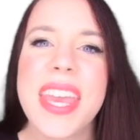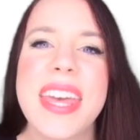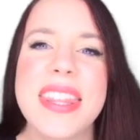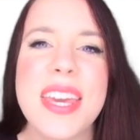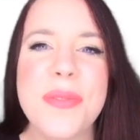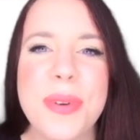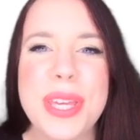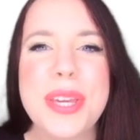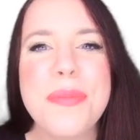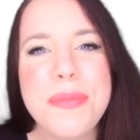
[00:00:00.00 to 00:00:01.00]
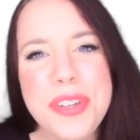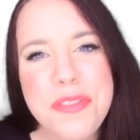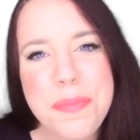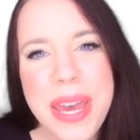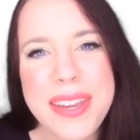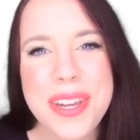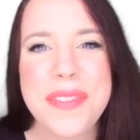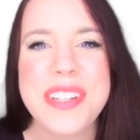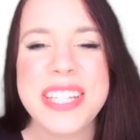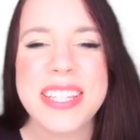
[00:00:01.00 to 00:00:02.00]
And then we move back
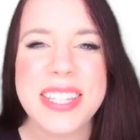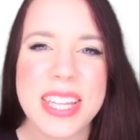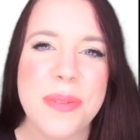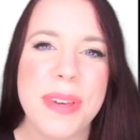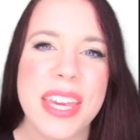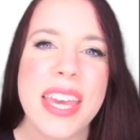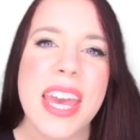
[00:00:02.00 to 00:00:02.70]
over to Steemit